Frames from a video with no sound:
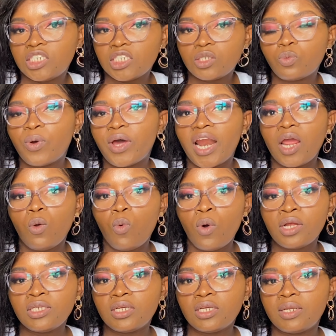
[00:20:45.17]
just what I
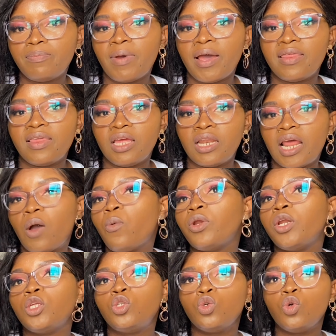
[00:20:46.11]
wanted by then. I
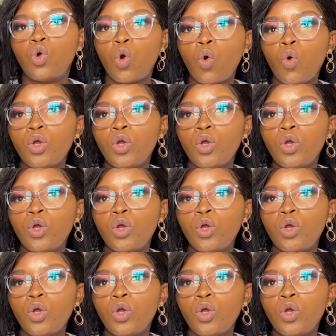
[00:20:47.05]
wanted to go